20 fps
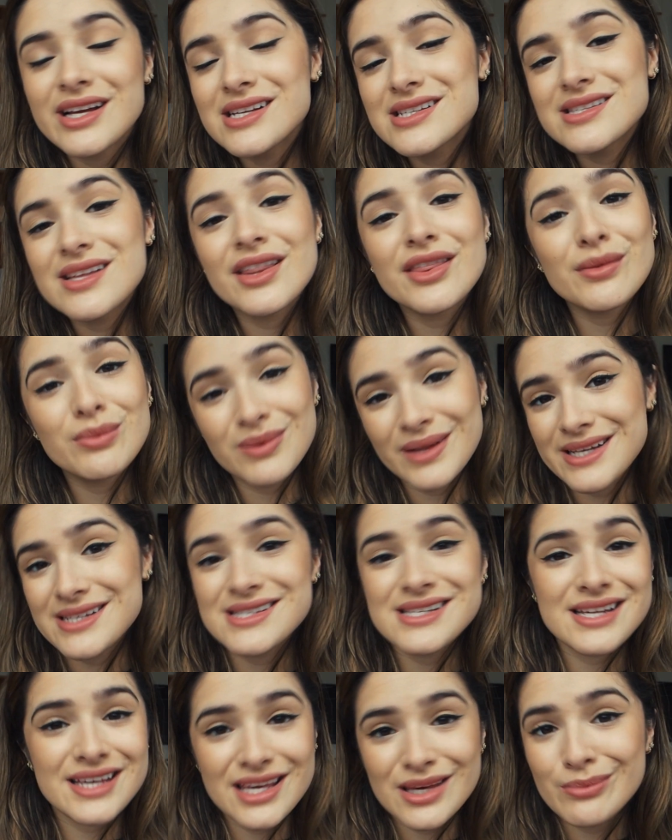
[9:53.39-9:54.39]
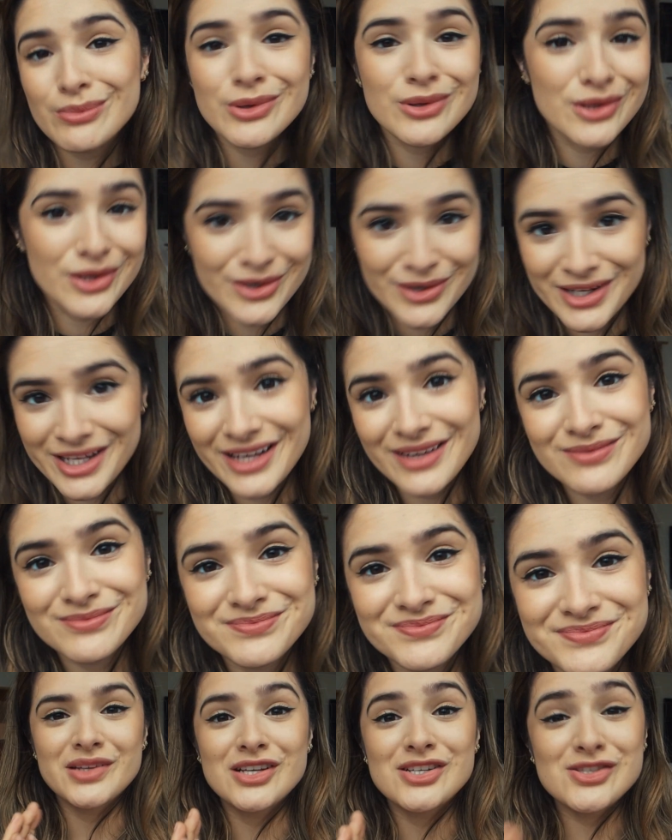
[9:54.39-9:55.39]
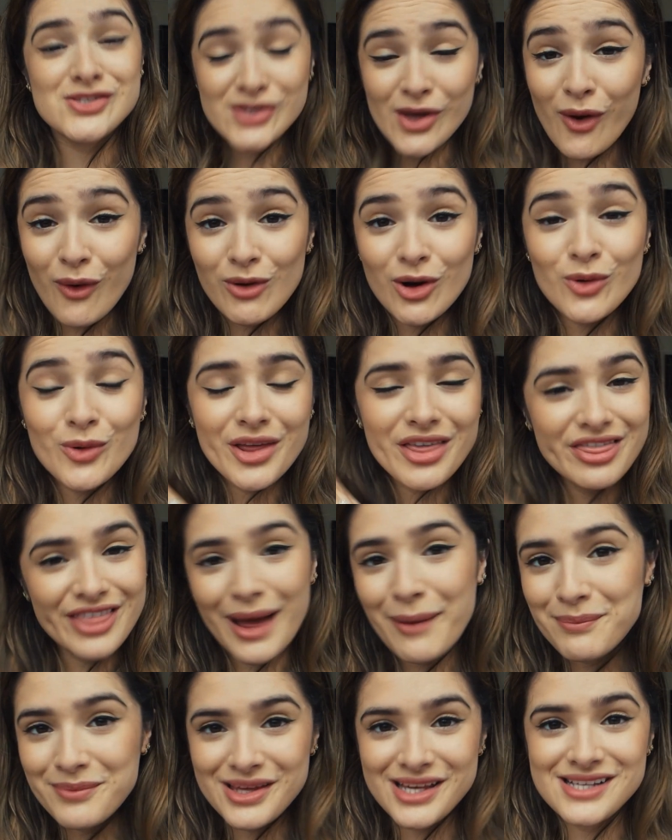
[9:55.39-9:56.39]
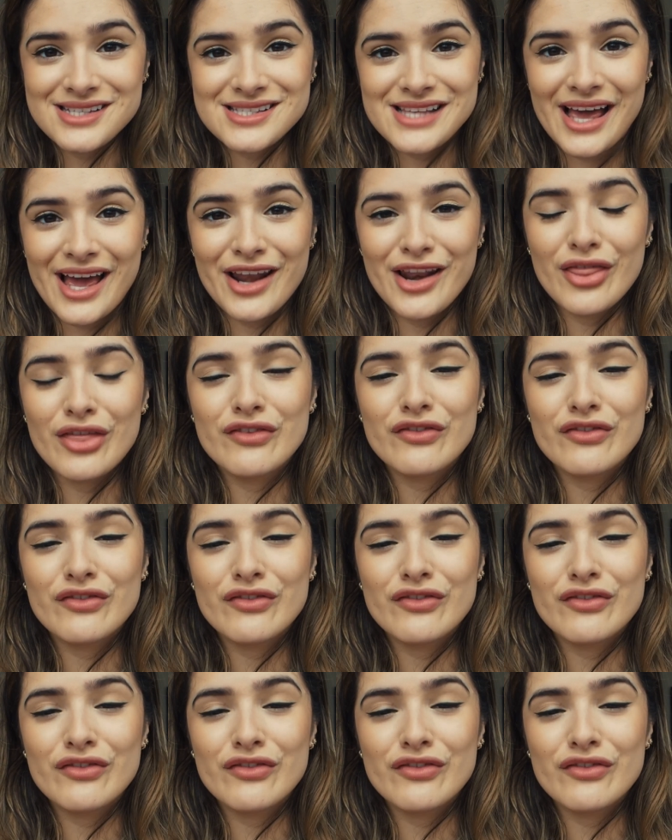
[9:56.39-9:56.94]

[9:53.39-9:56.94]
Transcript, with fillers: is the place to keep you learning. So, with that being said, the